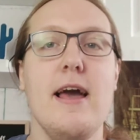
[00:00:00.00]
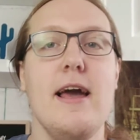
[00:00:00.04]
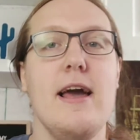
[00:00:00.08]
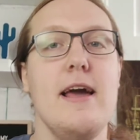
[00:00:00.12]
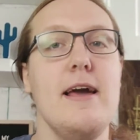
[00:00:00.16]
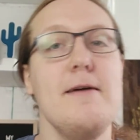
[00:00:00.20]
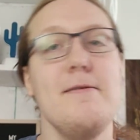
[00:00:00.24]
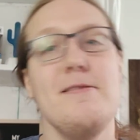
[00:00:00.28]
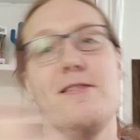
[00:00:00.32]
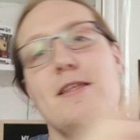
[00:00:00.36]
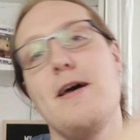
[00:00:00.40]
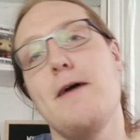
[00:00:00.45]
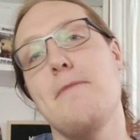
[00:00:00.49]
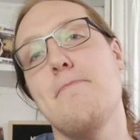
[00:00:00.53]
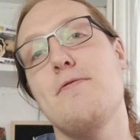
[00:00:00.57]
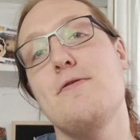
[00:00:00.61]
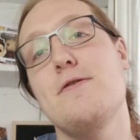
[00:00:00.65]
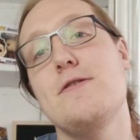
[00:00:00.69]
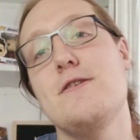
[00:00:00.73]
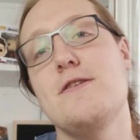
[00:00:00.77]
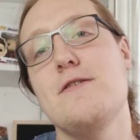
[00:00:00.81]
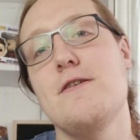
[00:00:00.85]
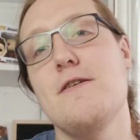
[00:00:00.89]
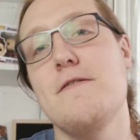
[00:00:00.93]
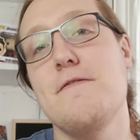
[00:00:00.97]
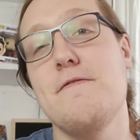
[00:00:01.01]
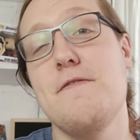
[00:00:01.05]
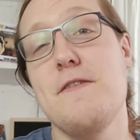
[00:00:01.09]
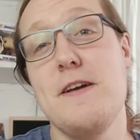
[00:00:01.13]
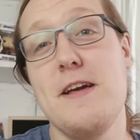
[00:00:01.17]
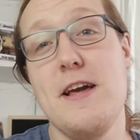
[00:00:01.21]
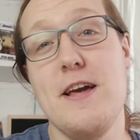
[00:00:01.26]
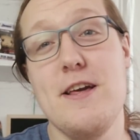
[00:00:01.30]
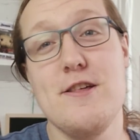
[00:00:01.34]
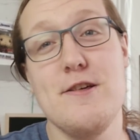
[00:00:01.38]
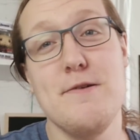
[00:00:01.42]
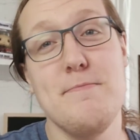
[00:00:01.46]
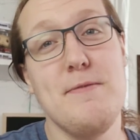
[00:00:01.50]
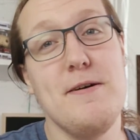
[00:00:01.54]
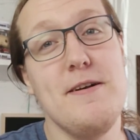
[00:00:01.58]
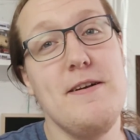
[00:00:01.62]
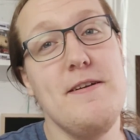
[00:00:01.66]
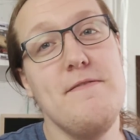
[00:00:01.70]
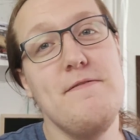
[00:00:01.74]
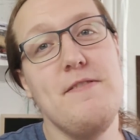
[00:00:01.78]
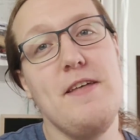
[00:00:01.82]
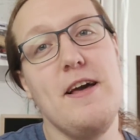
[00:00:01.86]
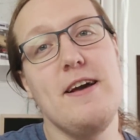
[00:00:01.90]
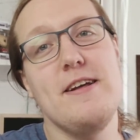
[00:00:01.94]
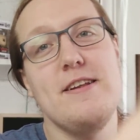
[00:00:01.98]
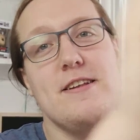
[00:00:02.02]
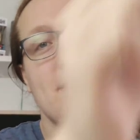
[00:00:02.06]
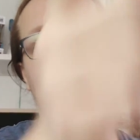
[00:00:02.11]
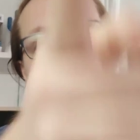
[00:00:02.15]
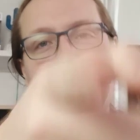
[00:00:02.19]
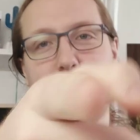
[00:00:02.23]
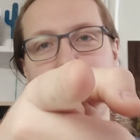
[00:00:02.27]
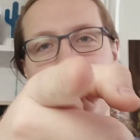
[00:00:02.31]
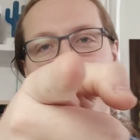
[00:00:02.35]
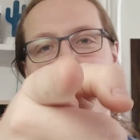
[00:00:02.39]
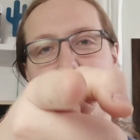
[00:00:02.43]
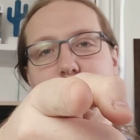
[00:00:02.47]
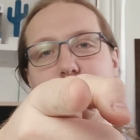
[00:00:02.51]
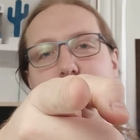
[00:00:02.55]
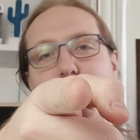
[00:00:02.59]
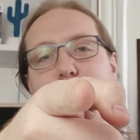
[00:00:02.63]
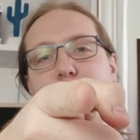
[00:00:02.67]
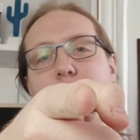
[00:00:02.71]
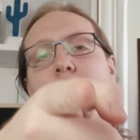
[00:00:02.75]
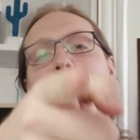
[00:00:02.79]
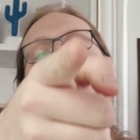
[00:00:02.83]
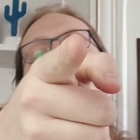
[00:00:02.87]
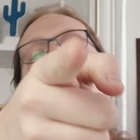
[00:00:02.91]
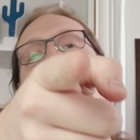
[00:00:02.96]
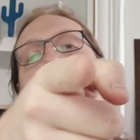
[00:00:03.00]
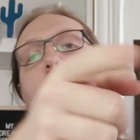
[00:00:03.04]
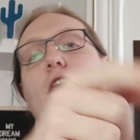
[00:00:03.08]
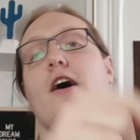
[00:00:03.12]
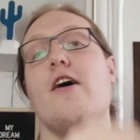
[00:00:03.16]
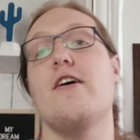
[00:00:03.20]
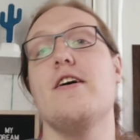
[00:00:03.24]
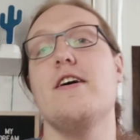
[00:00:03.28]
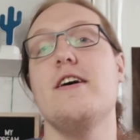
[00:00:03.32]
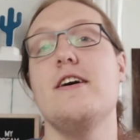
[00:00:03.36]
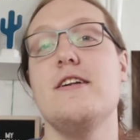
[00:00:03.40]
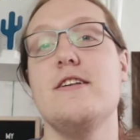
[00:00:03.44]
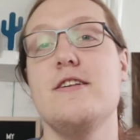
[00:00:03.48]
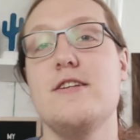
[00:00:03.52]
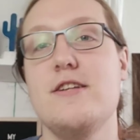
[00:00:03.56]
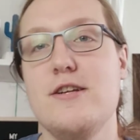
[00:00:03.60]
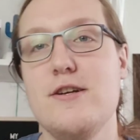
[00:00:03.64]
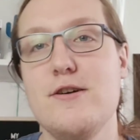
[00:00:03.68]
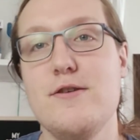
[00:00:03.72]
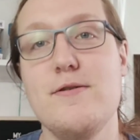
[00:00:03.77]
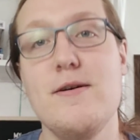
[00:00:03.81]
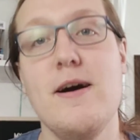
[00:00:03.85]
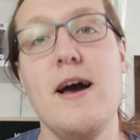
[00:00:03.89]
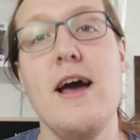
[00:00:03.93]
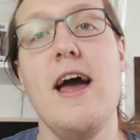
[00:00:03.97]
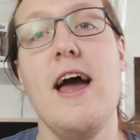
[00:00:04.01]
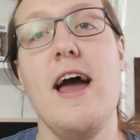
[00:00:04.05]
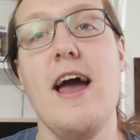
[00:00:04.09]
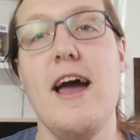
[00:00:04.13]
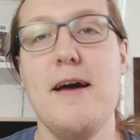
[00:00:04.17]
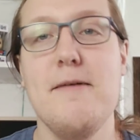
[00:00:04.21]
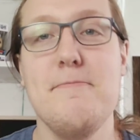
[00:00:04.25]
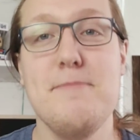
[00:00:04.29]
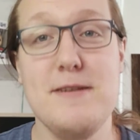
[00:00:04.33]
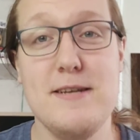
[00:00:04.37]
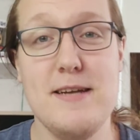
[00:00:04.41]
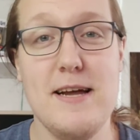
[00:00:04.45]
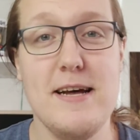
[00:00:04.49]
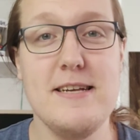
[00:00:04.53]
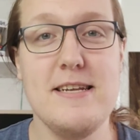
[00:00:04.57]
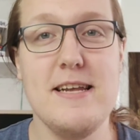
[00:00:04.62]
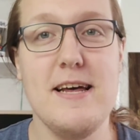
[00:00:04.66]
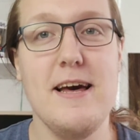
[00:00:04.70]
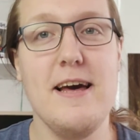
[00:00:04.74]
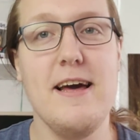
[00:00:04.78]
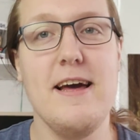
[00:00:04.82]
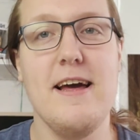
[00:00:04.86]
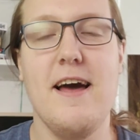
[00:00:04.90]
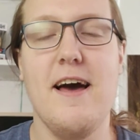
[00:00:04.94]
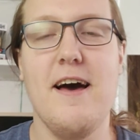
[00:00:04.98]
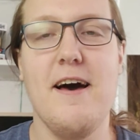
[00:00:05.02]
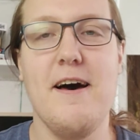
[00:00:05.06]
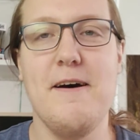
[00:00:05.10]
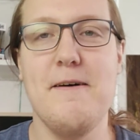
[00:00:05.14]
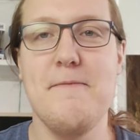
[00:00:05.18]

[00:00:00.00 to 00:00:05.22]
Hit that post notification button if that is something that you are into. And besides that,